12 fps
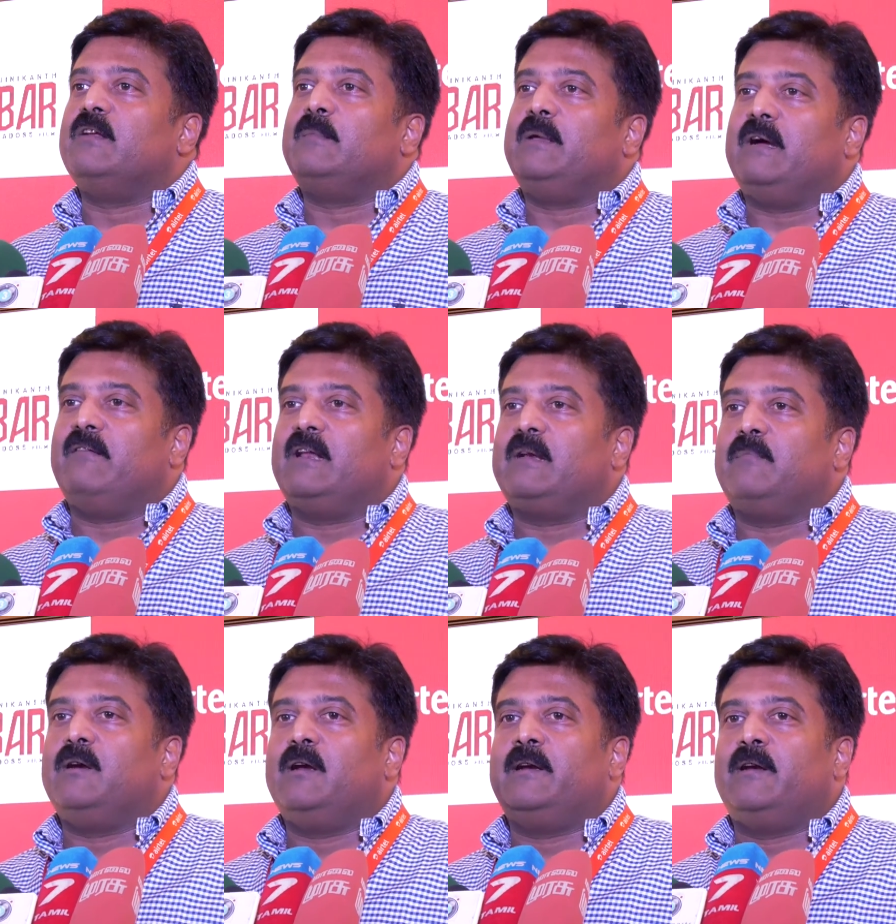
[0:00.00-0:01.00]
will be
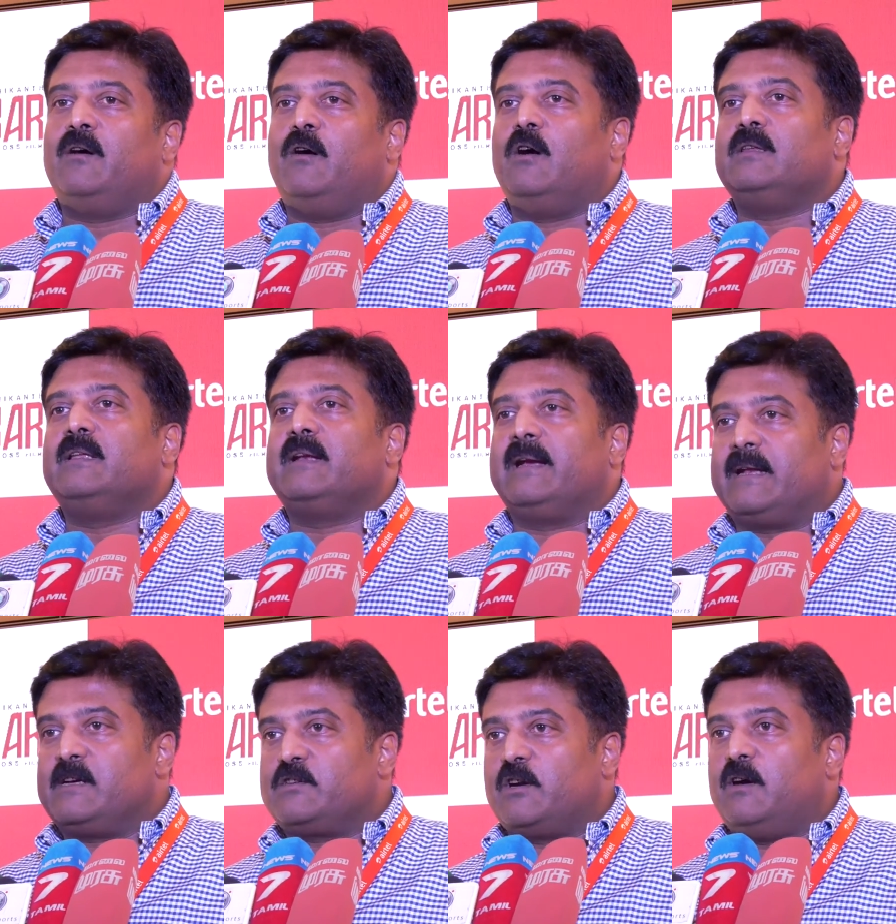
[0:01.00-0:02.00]
available in all the
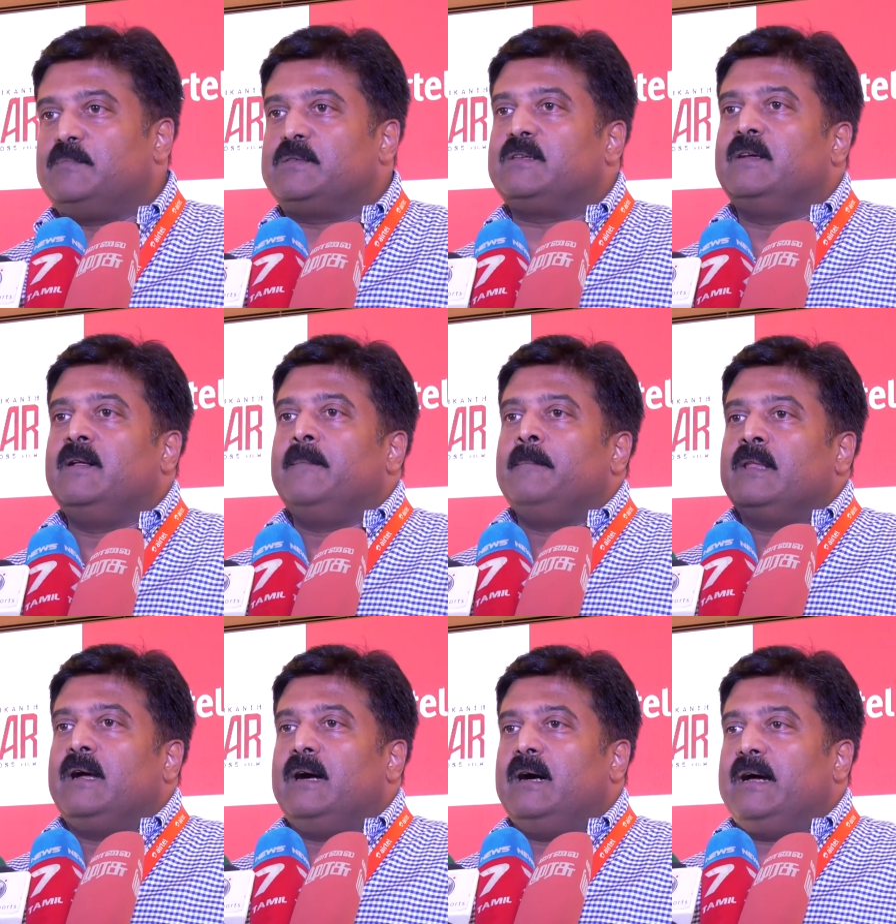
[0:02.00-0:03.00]
retail shops
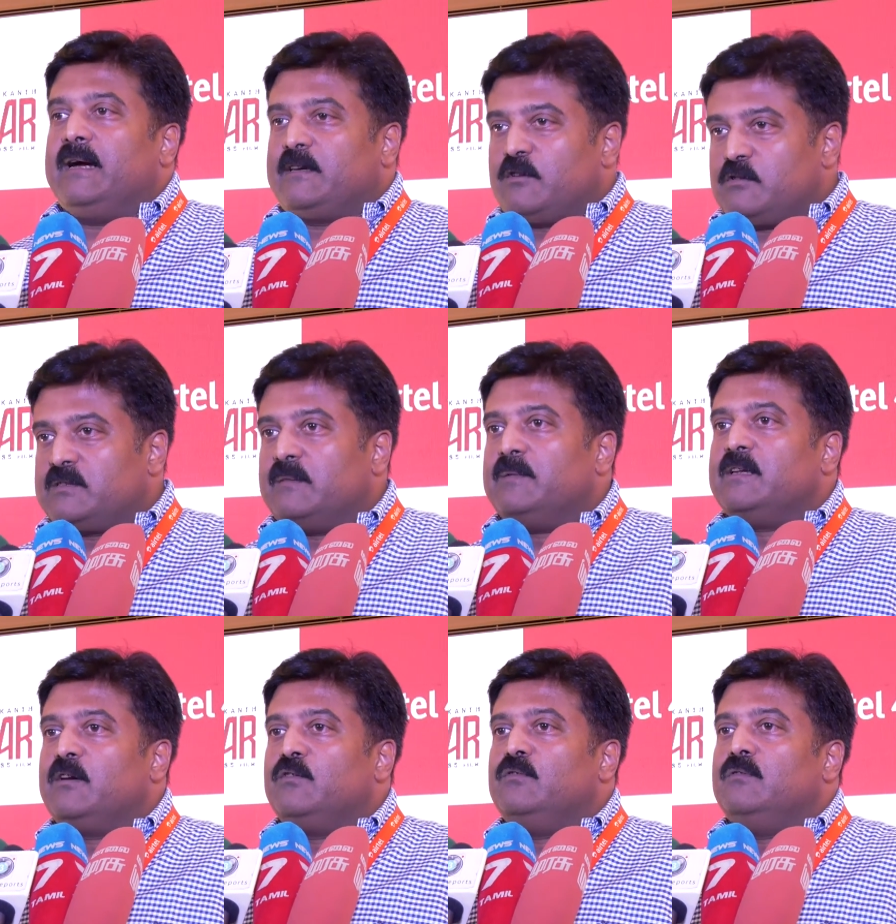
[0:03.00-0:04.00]
uh, across Tamil
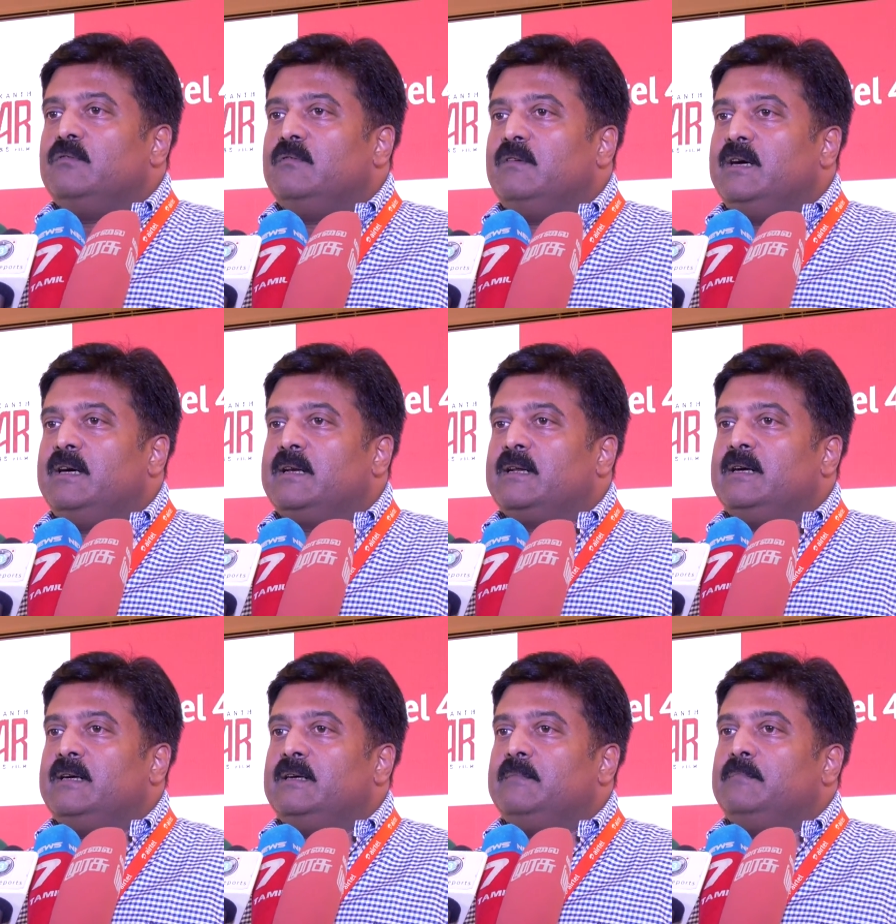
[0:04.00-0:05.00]
Nadu where
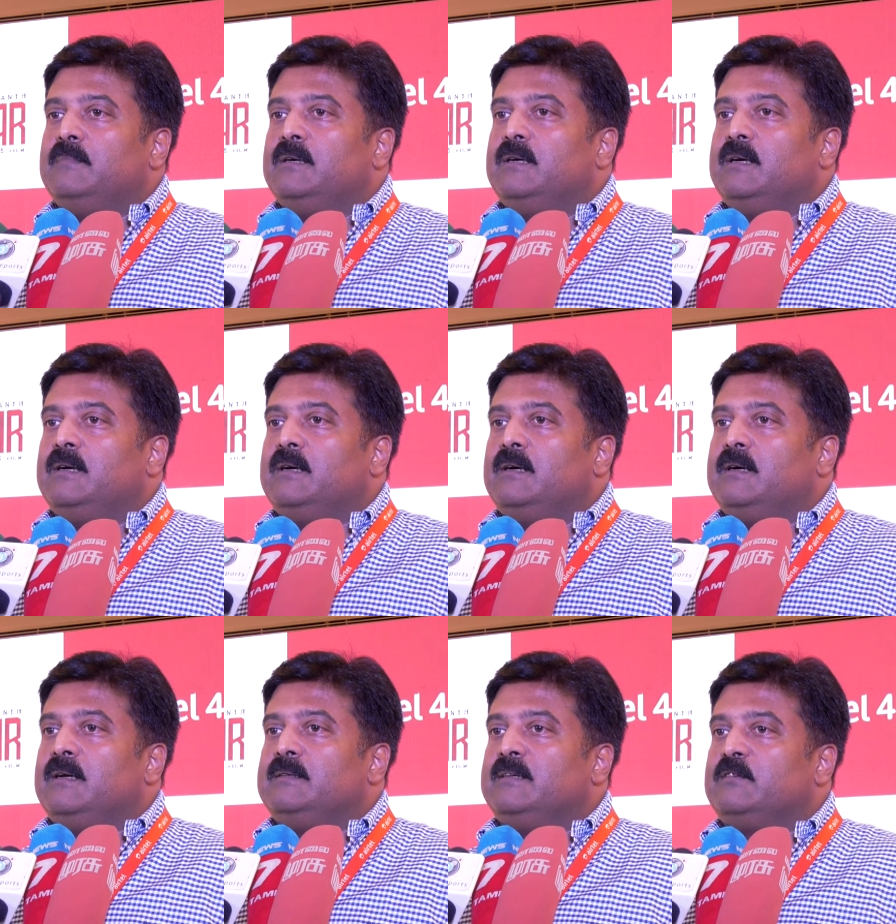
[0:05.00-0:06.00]
uh,
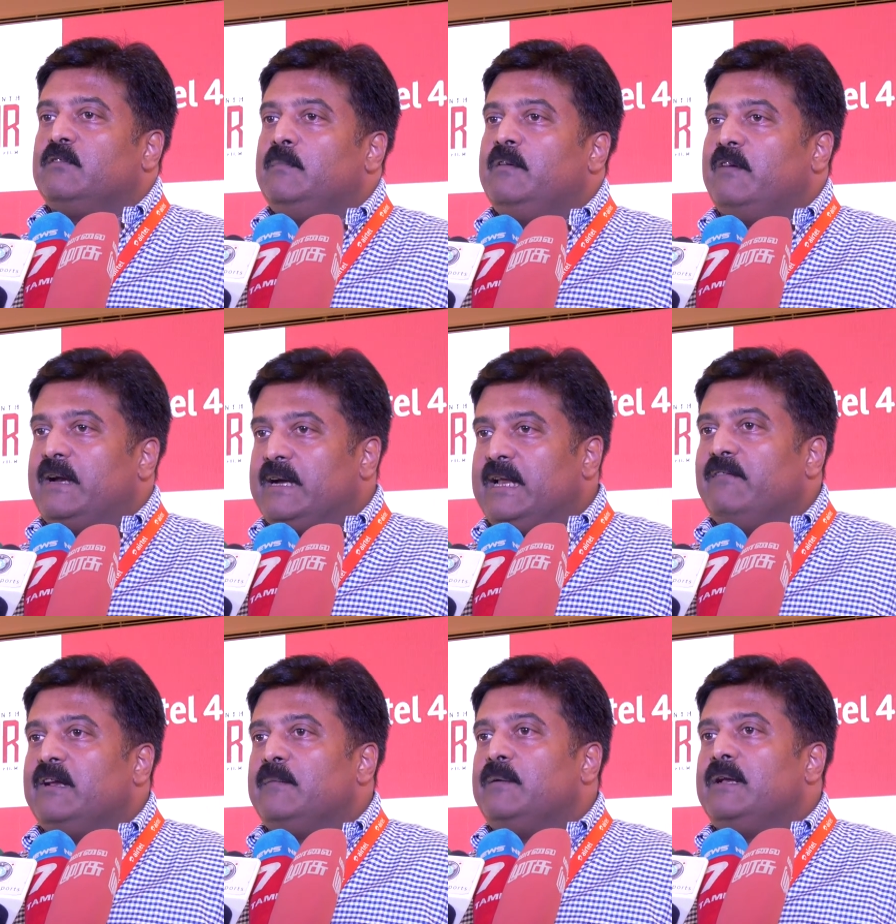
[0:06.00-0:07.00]
this will be widely
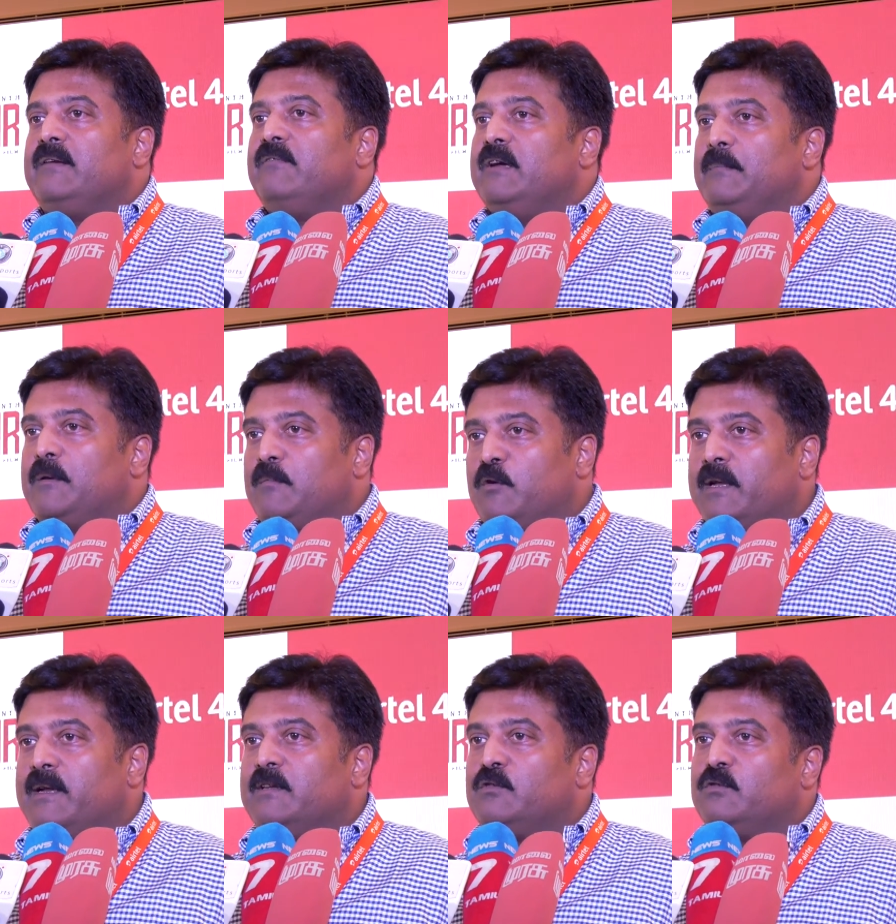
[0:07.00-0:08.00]
available and we are
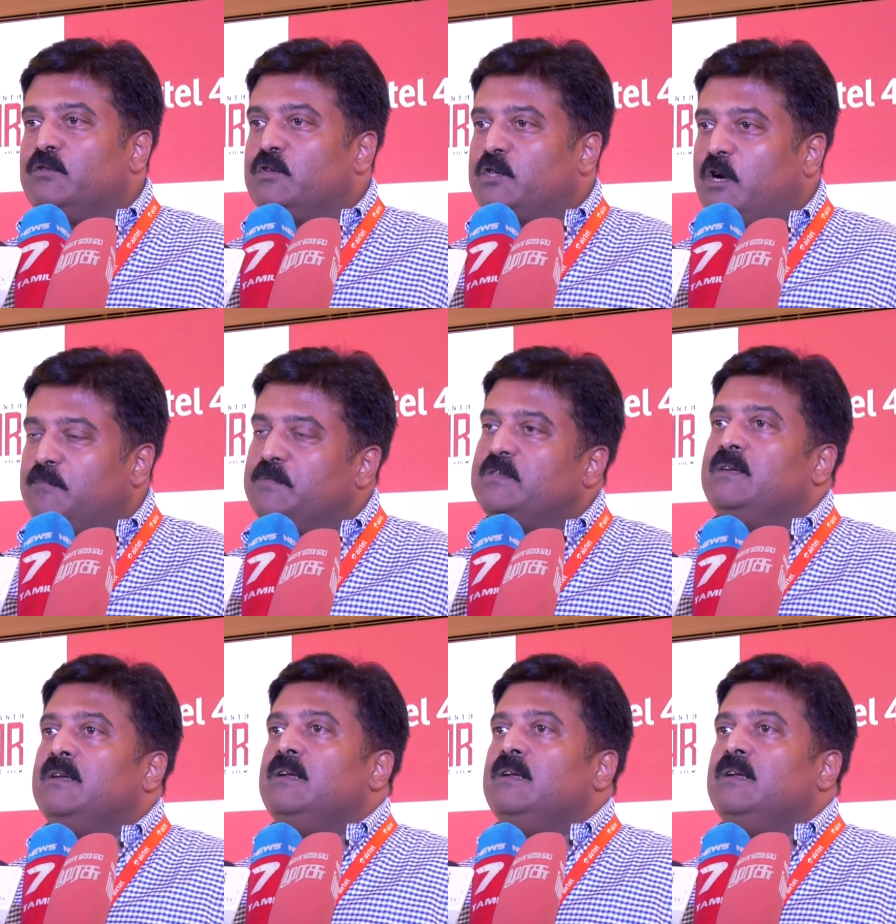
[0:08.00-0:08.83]
promoting it through those shops.